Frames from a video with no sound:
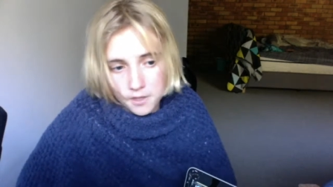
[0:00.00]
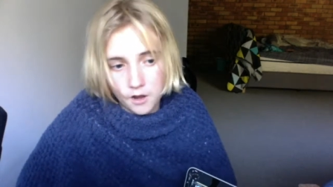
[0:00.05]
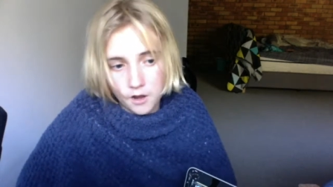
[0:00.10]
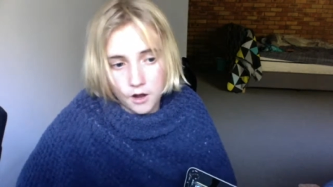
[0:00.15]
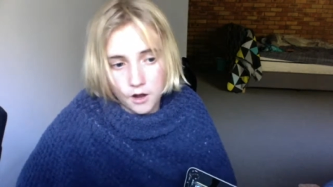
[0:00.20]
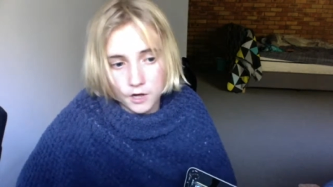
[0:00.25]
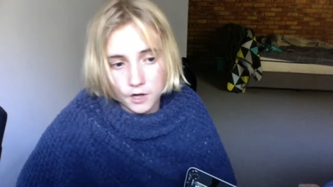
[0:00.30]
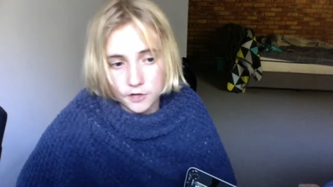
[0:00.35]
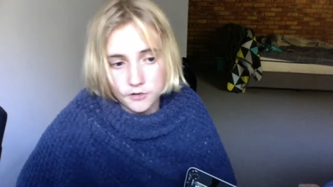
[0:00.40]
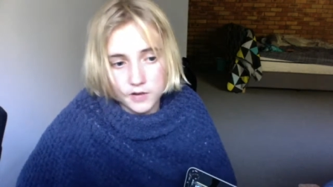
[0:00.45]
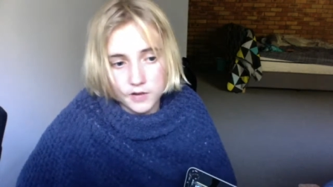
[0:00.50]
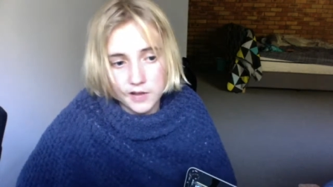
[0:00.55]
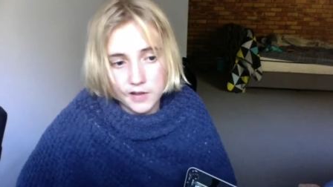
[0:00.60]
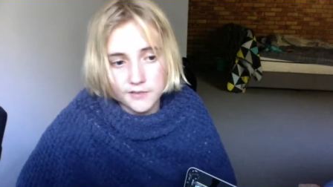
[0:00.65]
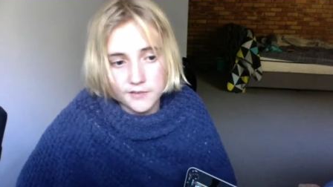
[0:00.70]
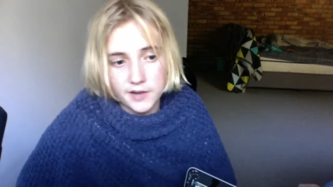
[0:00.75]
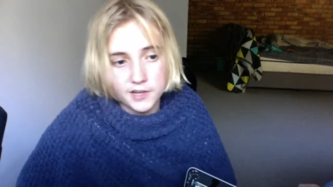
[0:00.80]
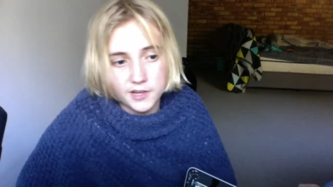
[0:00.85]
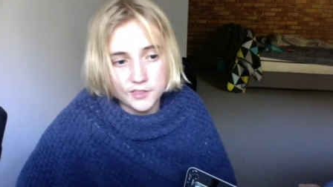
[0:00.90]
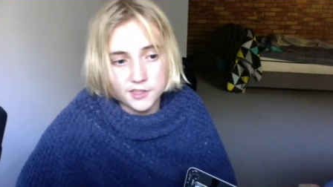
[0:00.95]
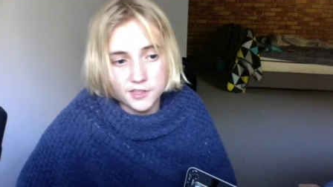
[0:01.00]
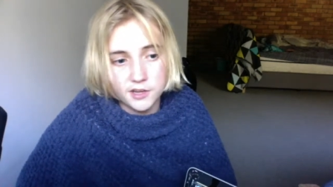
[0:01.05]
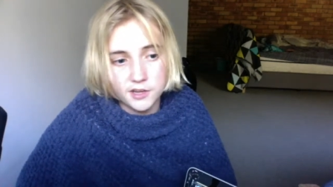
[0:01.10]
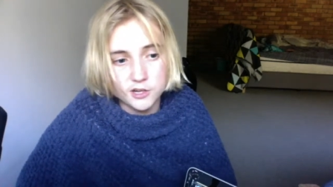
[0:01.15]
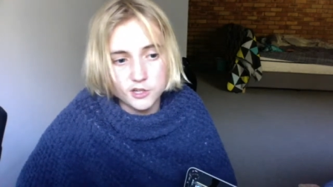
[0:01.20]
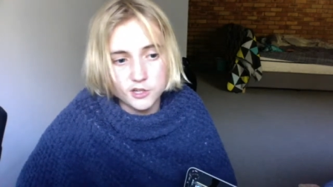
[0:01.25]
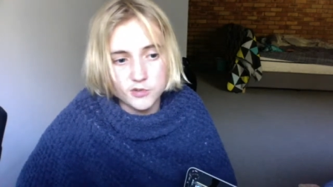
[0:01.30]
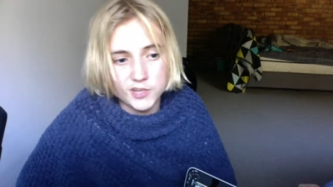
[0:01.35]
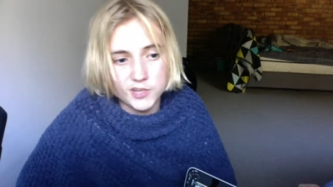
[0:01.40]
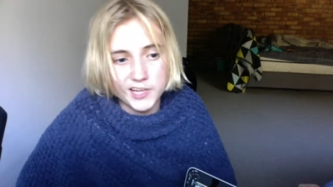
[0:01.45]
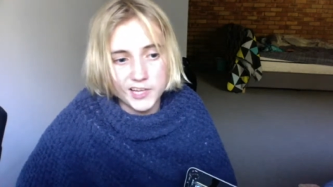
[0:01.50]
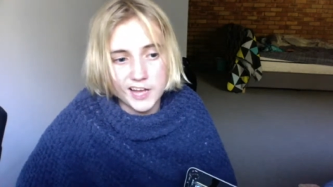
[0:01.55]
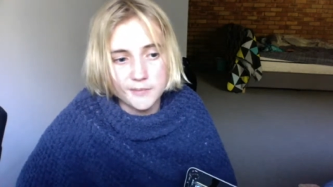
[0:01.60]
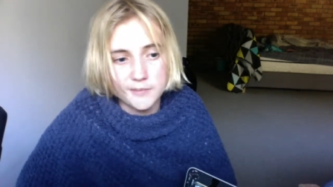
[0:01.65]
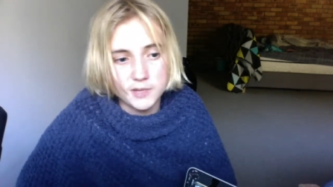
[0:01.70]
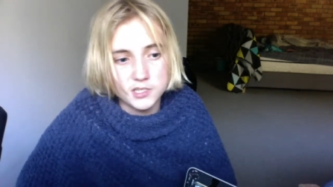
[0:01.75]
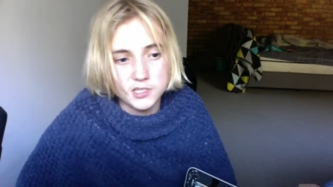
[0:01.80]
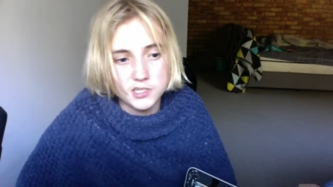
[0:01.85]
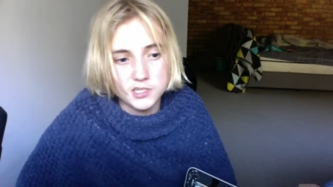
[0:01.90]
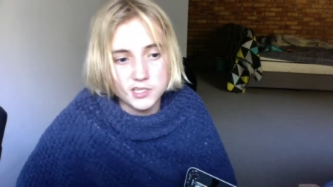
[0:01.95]
don't have anything. I don't really have
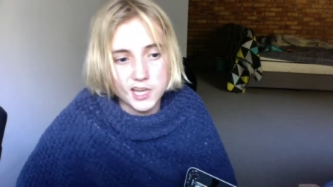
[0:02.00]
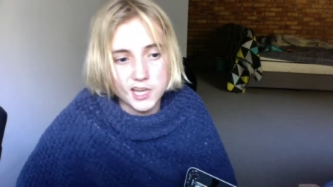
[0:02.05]
much to say